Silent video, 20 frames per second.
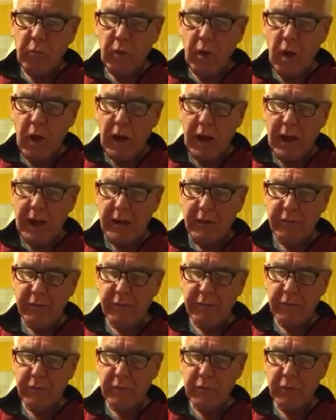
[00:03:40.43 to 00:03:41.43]
I have
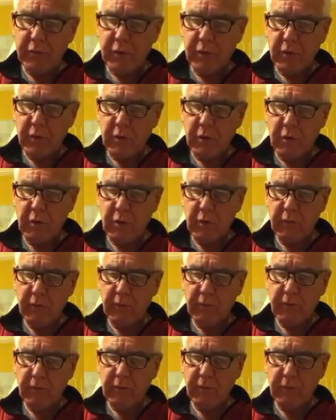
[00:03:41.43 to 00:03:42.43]
2,
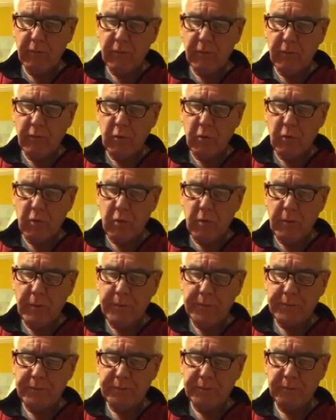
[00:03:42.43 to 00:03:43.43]
4,
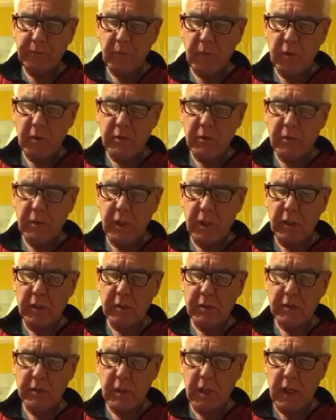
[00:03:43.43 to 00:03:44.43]

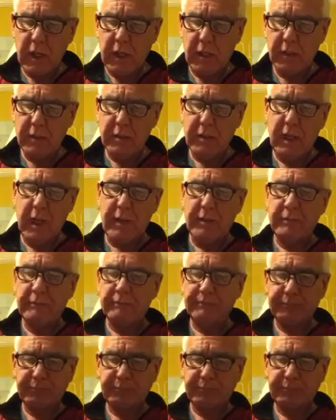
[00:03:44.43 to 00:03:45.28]
6, 8, 10.